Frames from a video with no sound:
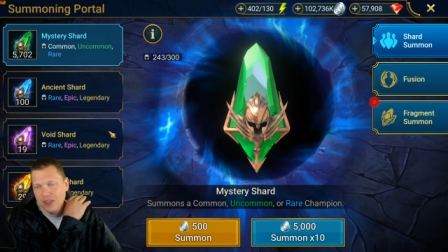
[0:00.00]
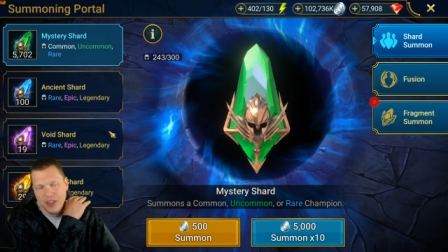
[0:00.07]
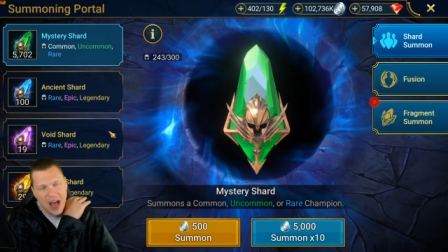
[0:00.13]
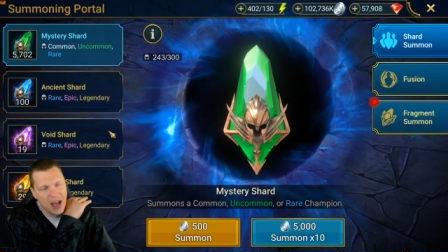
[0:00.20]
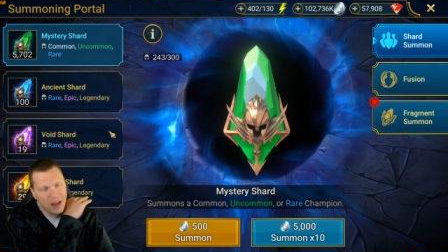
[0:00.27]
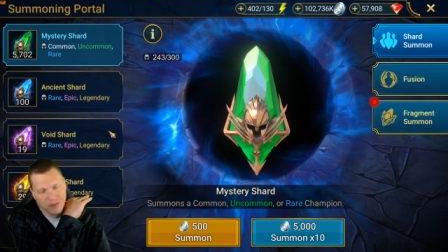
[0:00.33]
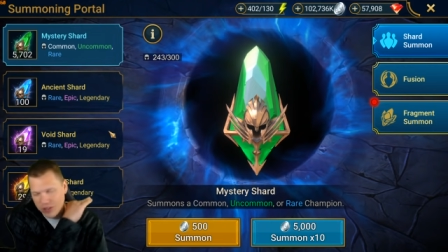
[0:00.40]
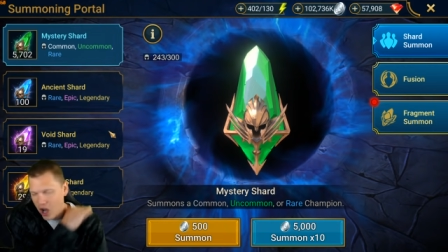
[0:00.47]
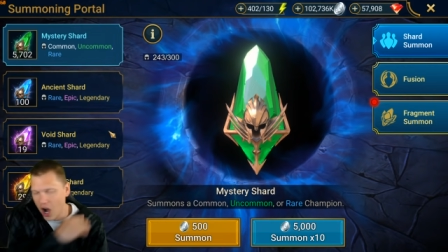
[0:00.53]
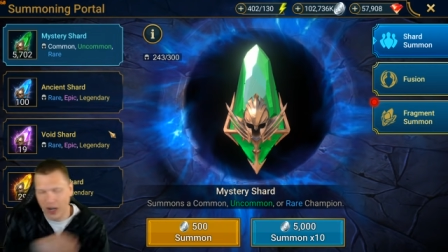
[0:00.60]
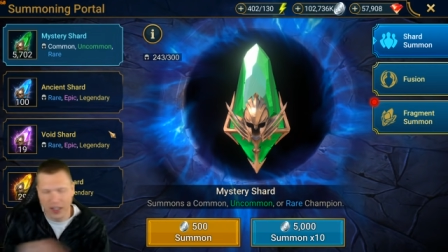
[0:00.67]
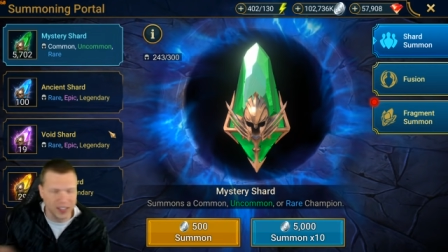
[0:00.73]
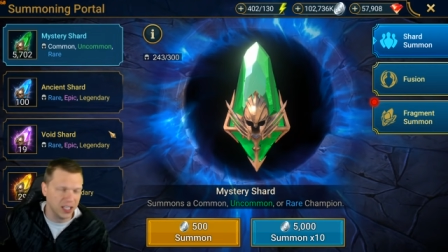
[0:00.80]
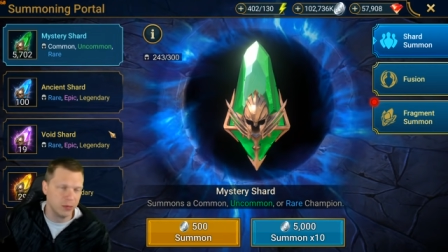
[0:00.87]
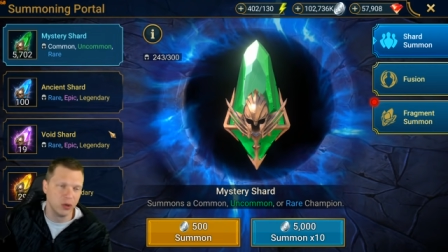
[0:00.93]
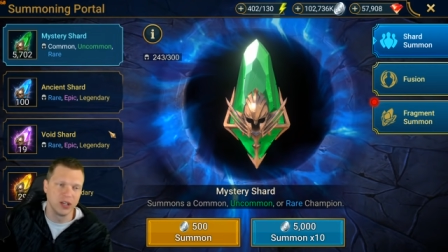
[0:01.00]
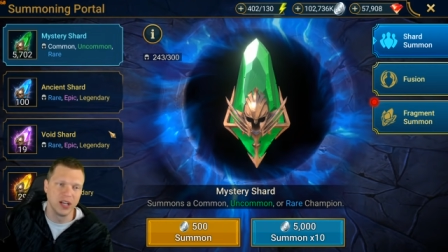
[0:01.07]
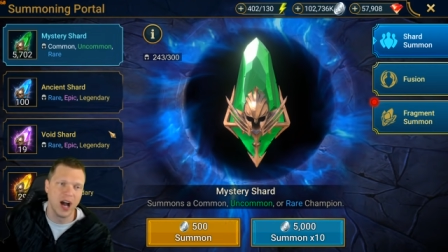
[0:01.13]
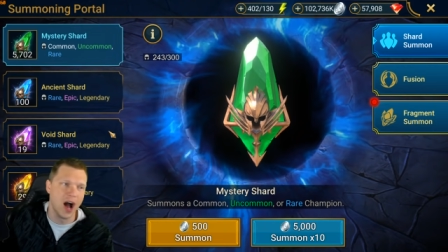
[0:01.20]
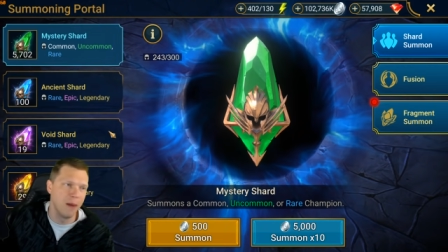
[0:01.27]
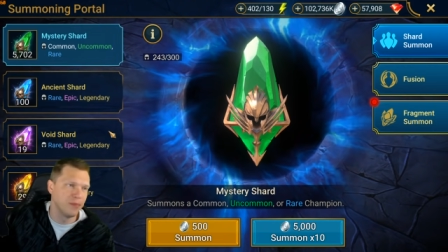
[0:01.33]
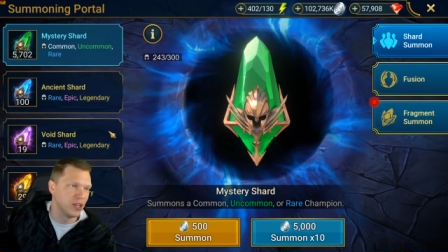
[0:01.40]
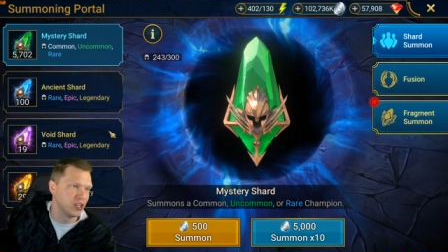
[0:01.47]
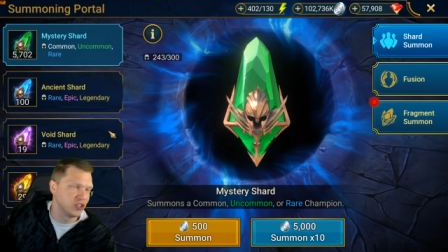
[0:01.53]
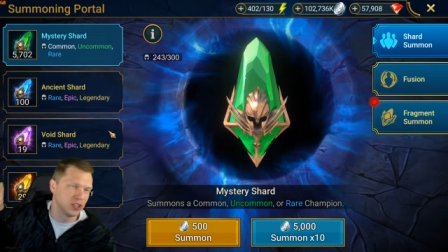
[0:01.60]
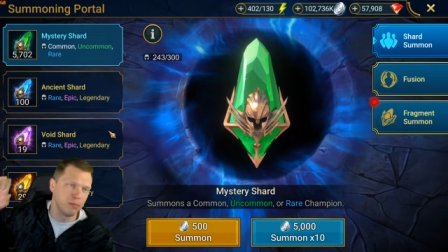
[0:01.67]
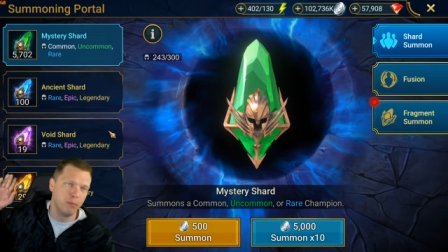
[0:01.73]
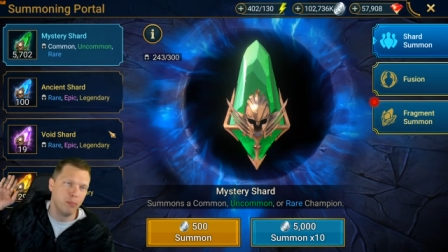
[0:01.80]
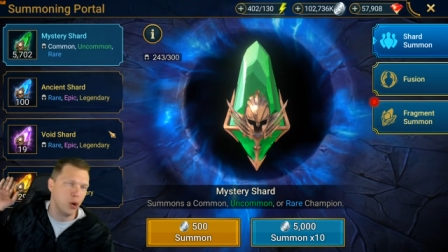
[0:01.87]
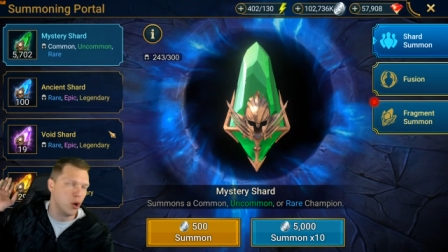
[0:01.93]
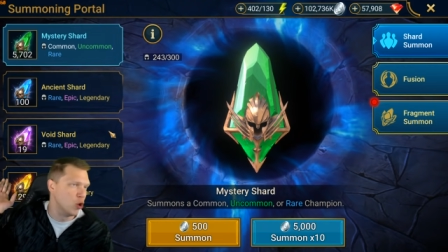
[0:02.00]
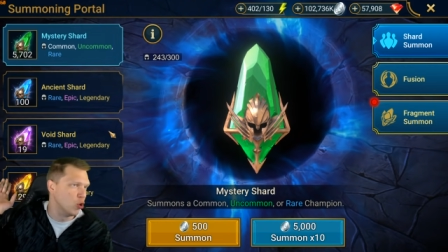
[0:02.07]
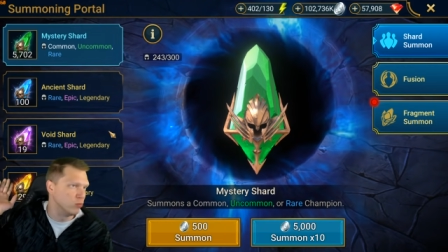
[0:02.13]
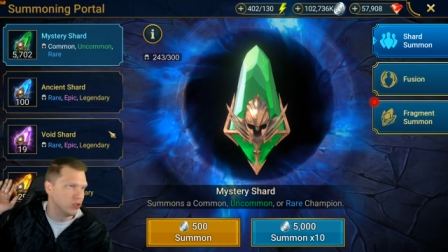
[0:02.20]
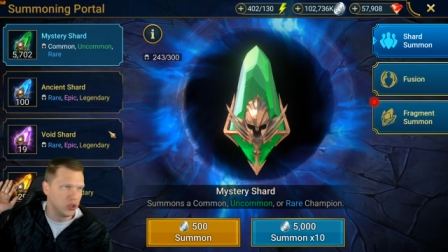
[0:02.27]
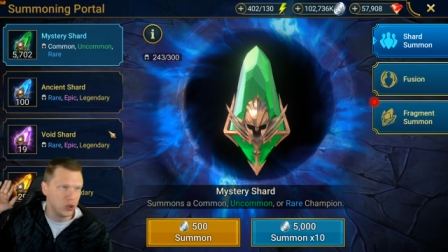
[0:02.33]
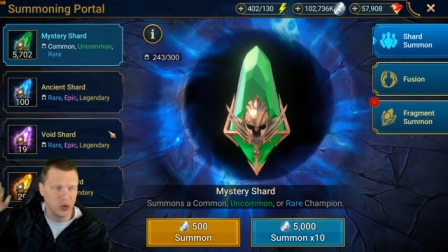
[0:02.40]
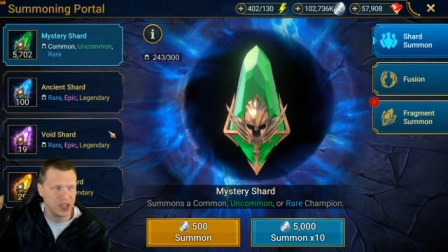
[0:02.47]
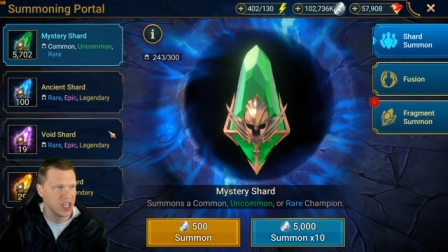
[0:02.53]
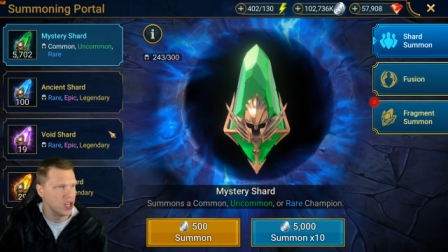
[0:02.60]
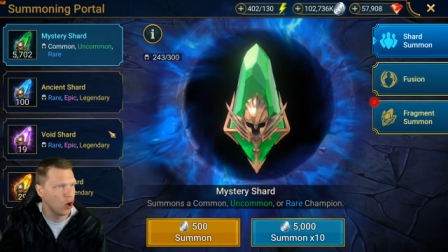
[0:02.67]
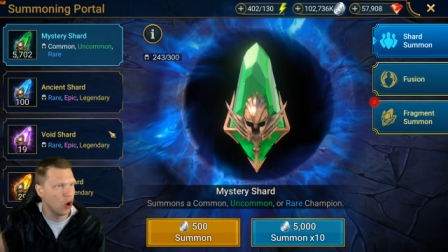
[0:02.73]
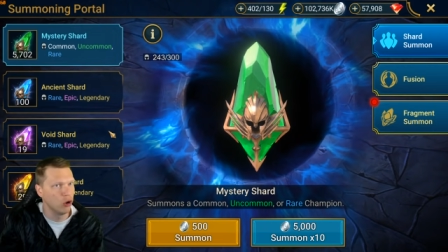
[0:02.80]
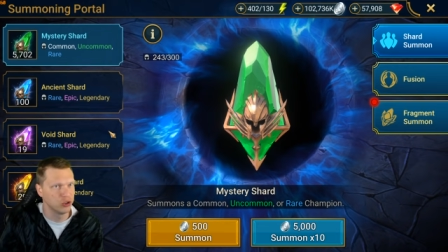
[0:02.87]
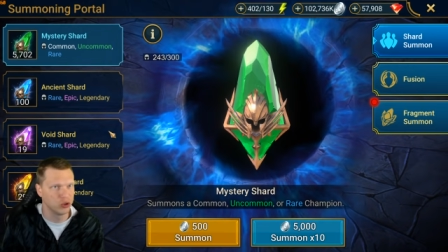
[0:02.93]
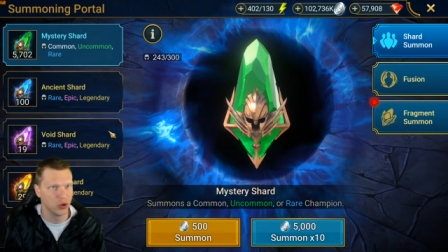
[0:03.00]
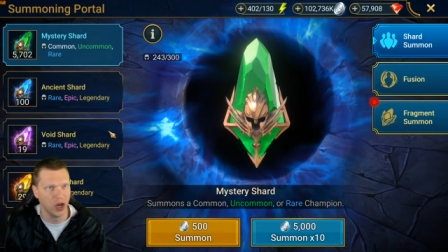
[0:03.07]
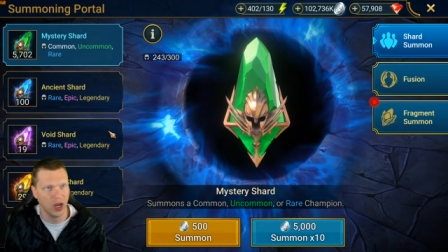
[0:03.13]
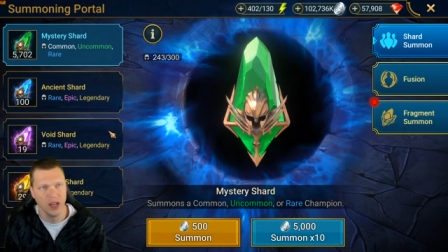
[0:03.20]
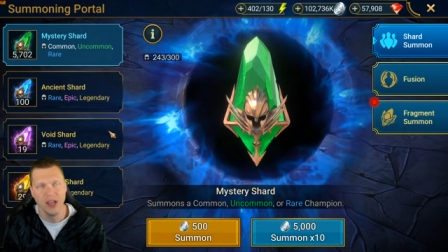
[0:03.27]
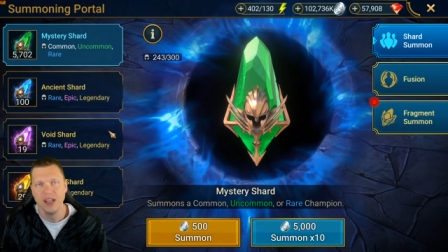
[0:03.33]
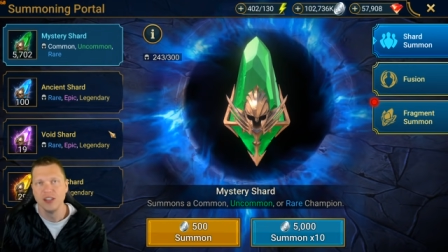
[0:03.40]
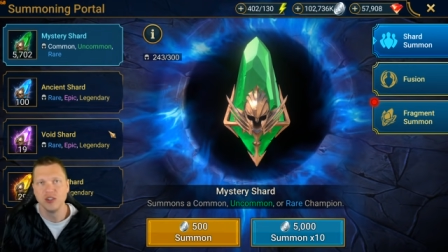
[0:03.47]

that unkillable comp that's just boom, two key ultra,